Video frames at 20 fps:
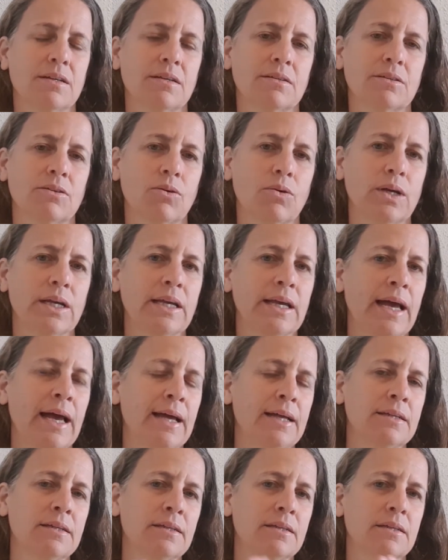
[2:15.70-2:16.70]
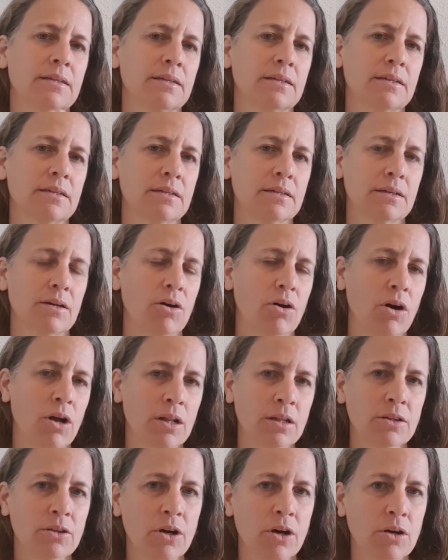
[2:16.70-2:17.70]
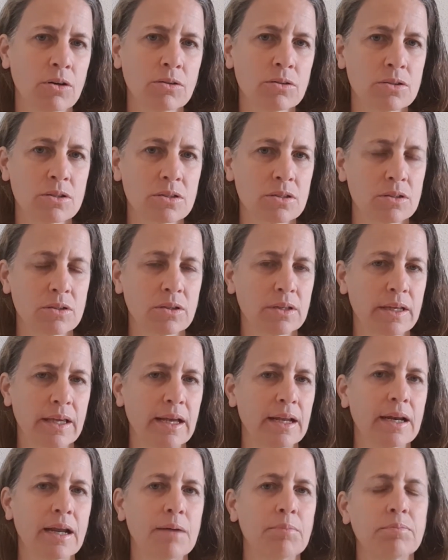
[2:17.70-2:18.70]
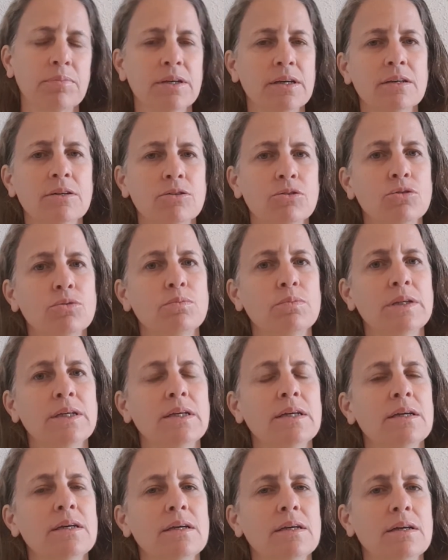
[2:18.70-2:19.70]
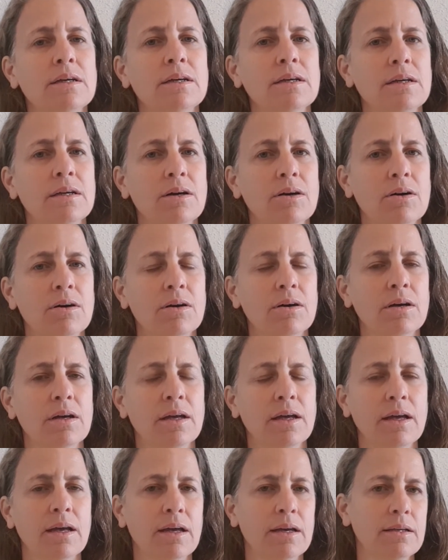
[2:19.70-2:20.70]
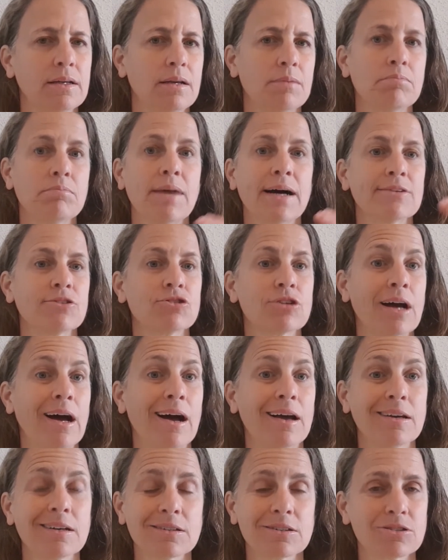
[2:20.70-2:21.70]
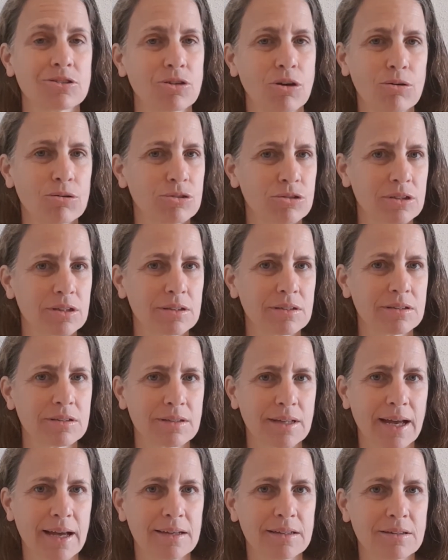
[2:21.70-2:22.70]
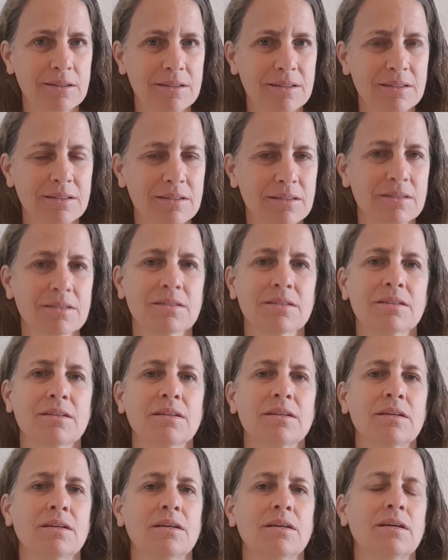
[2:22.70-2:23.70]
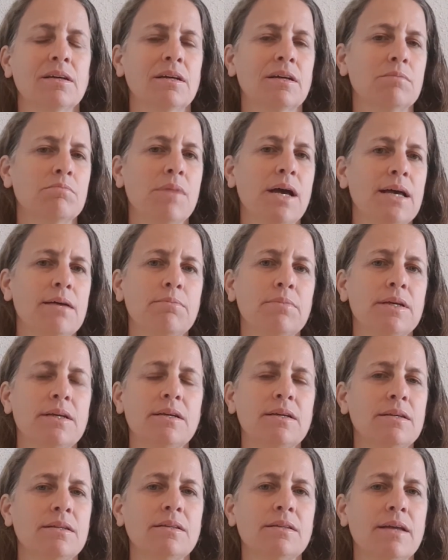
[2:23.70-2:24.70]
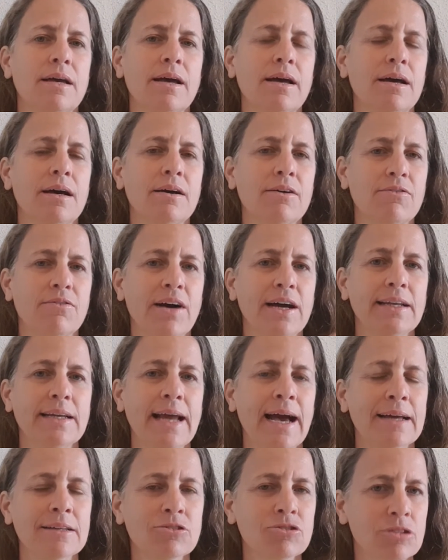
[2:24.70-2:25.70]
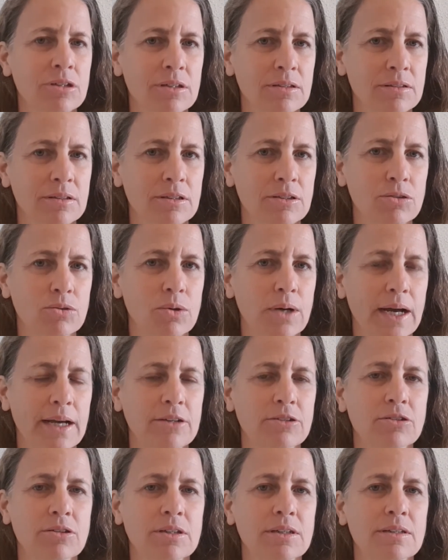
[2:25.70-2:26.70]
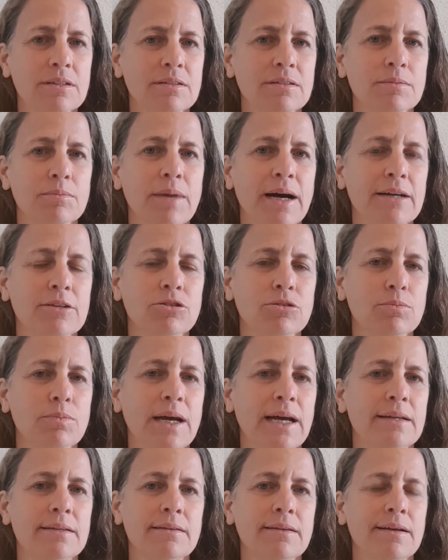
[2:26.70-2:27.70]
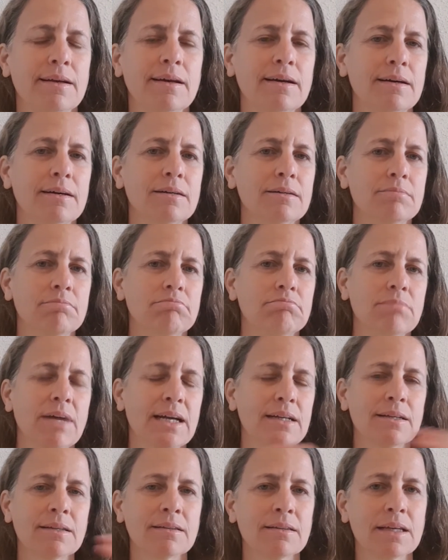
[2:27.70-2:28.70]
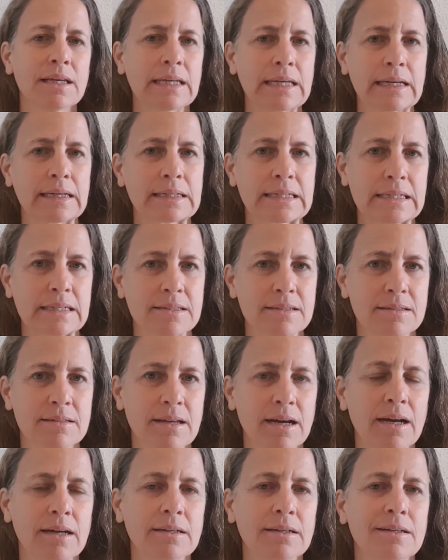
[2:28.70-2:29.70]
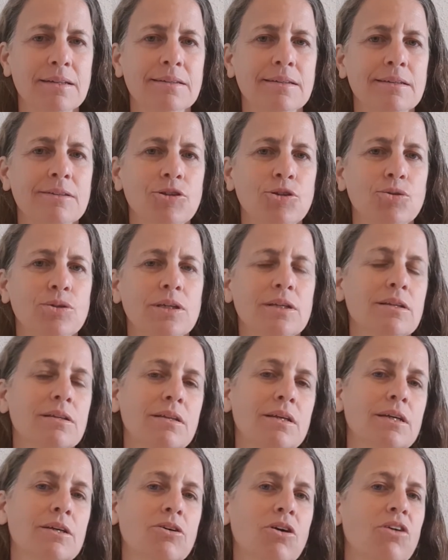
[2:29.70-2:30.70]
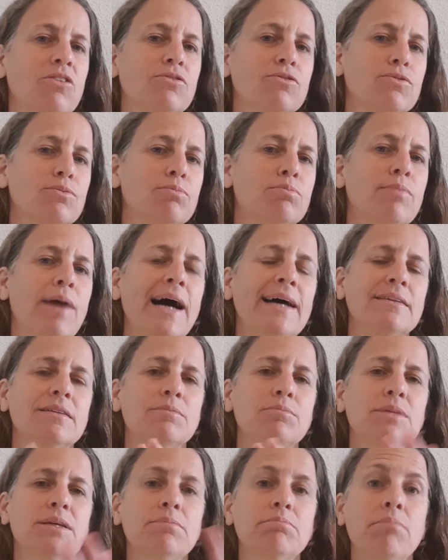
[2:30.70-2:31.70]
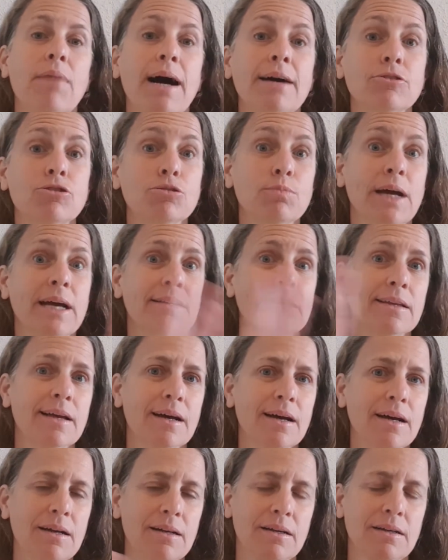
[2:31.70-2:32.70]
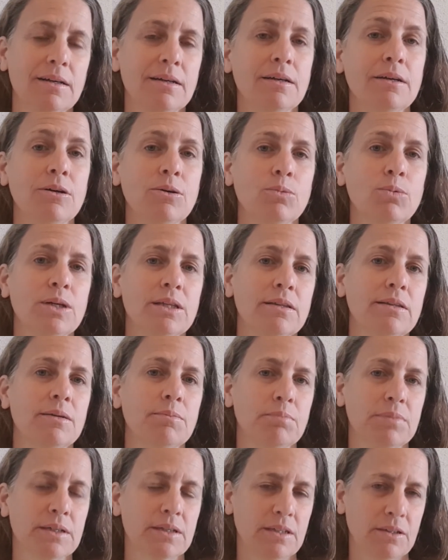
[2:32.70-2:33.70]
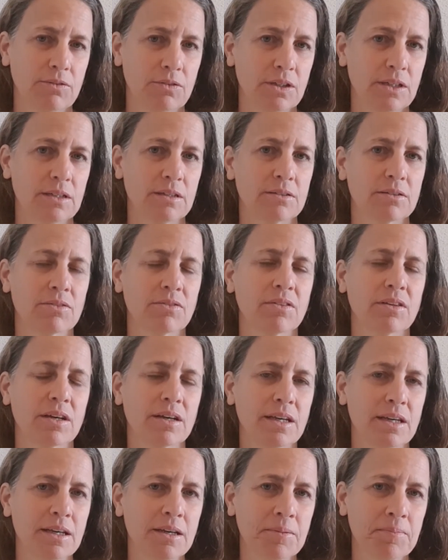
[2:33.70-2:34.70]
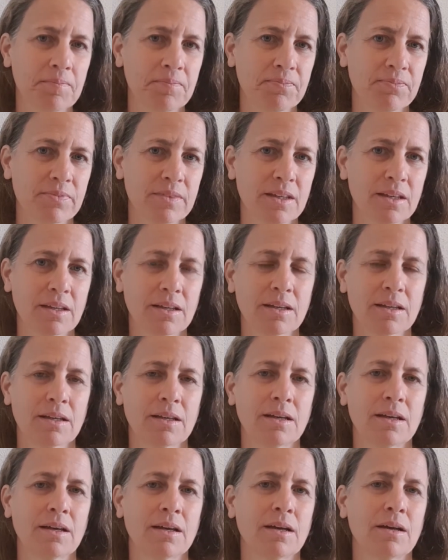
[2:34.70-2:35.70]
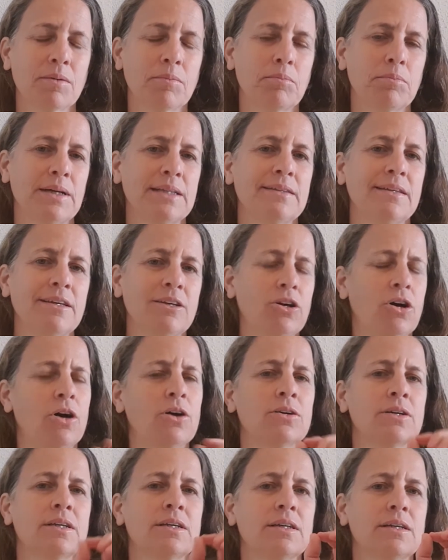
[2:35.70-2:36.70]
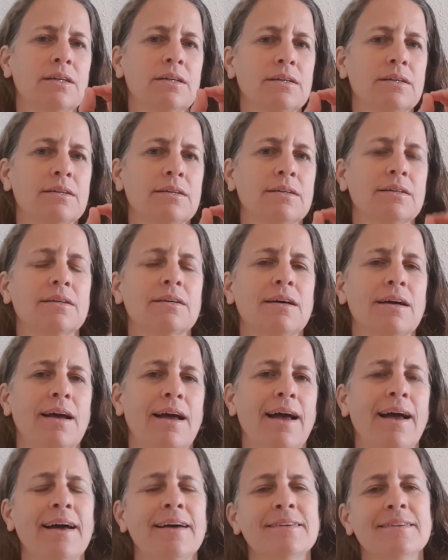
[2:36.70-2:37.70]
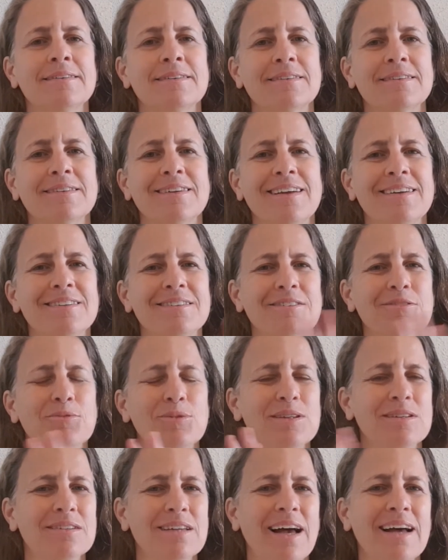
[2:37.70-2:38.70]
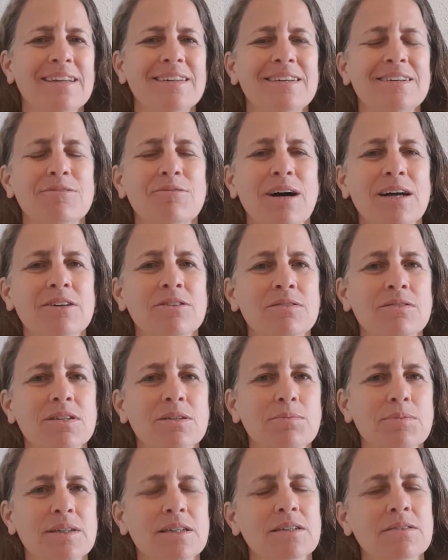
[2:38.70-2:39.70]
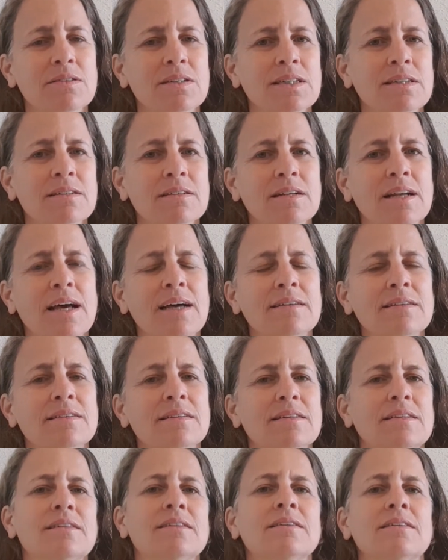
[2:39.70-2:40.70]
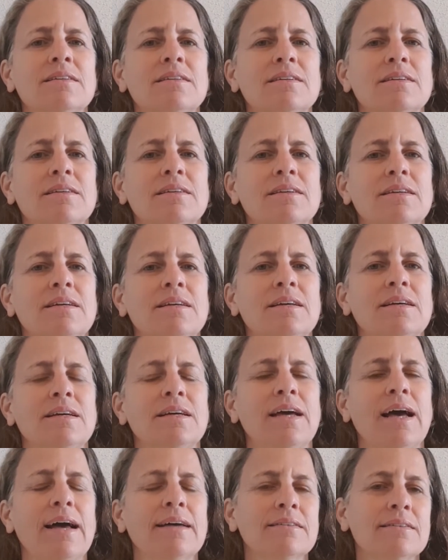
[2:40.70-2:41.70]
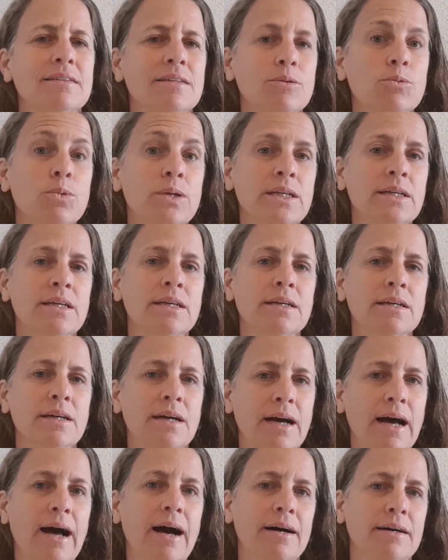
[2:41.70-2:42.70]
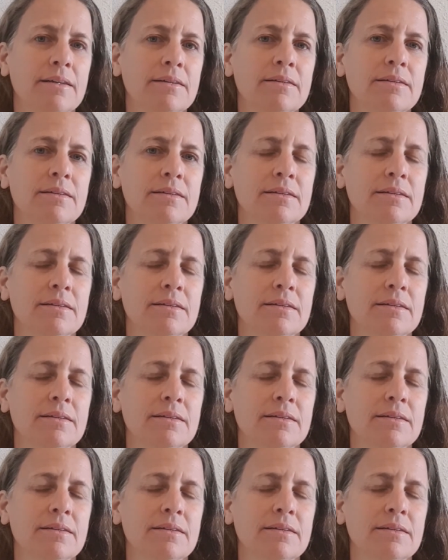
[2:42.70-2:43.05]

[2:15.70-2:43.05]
So again, all those can appear to be in a much higher social status. Maybe their financial situation is much better. Anything external that you can think of might be much better with the previous three. But the yogi has, as we said in one of the previous lessons, has the winning card,